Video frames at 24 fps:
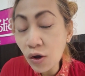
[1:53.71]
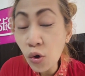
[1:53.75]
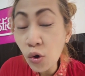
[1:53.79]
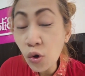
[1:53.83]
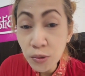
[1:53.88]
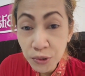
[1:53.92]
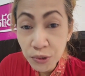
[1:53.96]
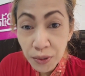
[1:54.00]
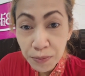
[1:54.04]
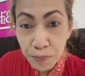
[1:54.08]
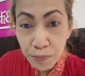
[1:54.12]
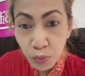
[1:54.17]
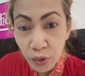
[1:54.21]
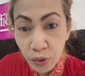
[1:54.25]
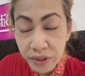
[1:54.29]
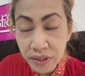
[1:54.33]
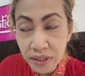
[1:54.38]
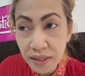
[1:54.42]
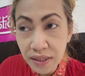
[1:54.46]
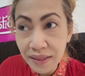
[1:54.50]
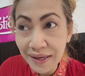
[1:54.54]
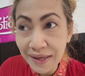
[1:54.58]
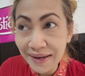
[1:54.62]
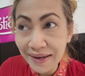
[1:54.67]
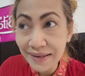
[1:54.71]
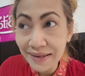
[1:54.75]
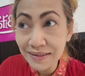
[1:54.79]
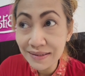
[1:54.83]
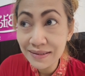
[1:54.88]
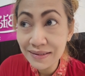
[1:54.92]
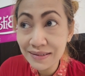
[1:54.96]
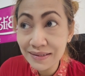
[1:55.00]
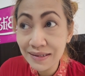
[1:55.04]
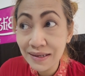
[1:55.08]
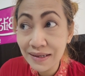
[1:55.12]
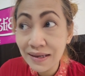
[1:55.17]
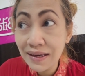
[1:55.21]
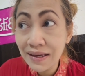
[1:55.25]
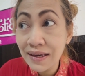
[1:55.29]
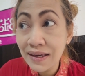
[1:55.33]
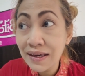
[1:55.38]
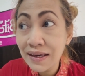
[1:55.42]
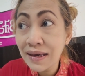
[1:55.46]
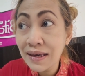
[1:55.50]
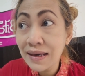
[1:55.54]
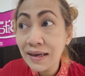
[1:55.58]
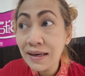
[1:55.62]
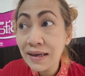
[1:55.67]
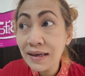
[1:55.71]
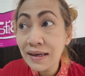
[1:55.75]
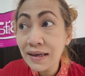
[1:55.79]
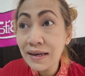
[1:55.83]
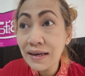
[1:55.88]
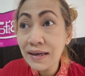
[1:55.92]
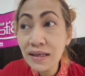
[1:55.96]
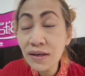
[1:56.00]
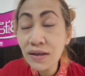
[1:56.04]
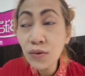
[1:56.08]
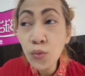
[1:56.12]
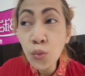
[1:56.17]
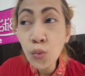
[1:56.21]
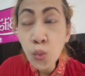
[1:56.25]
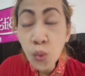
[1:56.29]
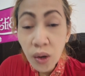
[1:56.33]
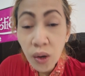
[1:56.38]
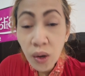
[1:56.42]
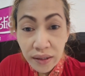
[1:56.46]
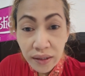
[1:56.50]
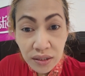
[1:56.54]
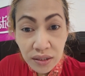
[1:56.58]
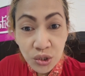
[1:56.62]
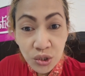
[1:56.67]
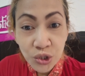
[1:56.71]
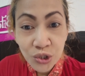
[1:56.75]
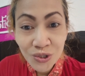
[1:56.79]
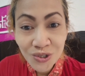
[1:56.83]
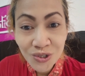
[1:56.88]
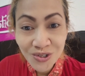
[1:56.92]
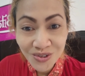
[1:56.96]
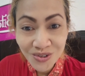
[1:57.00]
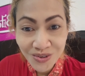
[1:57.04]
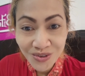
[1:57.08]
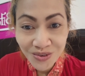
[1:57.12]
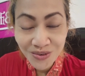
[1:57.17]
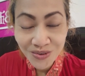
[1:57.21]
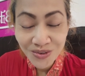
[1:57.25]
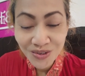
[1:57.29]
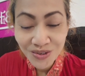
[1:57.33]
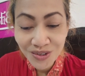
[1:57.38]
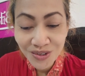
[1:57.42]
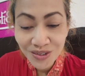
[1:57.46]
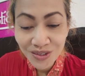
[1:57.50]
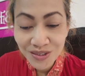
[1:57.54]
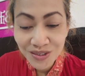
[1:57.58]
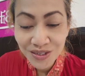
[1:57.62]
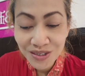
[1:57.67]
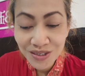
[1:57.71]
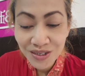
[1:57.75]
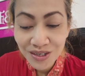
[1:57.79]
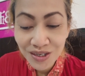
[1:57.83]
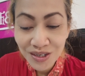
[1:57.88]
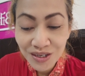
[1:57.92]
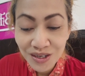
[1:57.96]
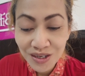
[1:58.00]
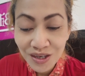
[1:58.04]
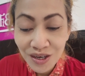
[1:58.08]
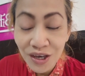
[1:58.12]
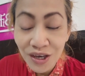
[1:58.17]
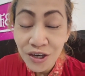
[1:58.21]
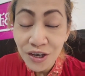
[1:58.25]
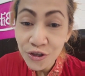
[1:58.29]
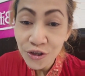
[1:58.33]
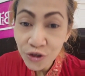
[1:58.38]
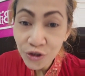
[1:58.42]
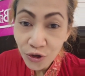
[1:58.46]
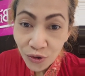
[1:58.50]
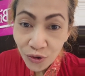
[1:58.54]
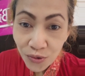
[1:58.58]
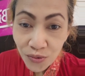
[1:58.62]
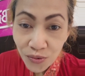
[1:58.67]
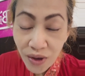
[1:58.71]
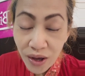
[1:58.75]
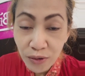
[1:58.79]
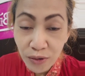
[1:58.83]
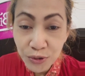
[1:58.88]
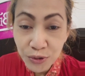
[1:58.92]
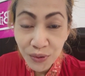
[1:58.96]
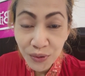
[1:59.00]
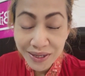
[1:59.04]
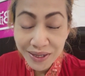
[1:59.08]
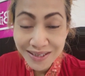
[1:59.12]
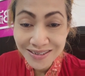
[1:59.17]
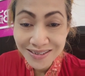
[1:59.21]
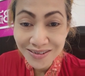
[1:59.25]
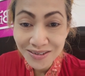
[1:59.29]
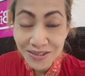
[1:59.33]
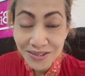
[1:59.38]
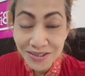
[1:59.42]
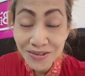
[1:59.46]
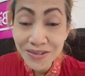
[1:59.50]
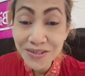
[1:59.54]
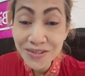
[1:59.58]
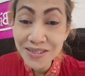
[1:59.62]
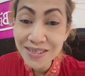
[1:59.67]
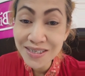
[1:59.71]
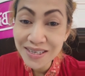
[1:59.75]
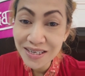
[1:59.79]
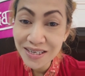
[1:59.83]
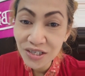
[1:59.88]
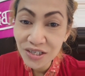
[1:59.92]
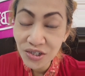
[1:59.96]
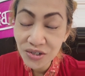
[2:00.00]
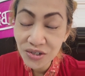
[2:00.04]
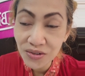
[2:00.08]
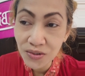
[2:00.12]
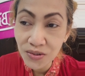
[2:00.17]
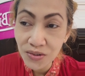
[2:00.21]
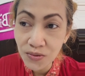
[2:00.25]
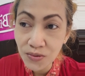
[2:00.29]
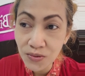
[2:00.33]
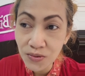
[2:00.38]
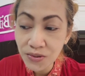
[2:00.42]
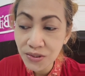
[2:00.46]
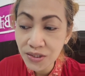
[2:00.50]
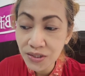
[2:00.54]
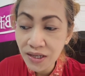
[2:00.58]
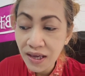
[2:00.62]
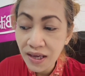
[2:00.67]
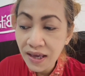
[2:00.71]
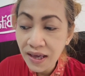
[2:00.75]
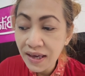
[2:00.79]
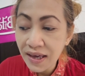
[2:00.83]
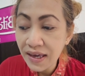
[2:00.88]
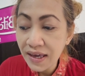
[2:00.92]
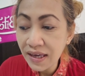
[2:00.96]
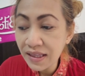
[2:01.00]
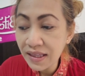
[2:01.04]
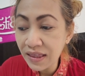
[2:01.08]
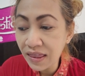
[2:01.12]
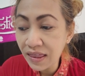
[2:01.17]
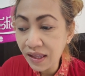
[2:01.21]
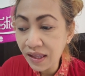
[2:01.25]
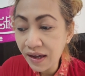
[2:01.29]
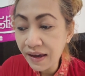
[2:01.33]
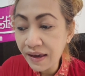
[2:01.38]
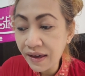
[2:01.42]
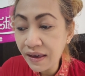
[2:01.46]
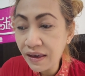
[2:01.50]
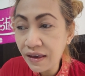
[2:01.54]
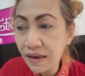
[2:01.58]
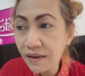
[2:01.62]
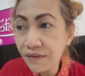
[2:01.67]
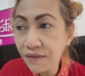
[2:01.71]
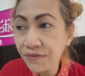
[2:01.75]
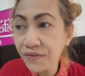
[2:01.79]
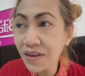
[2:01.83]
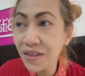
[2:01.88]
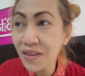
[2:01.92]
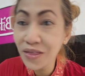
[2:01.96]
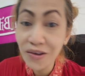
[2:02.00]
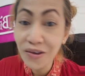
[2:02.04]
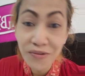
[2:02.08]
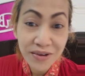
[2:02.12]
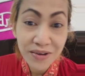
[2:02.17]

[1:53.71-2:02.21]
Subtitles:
also important that one should know how to handle certain issues in life, in the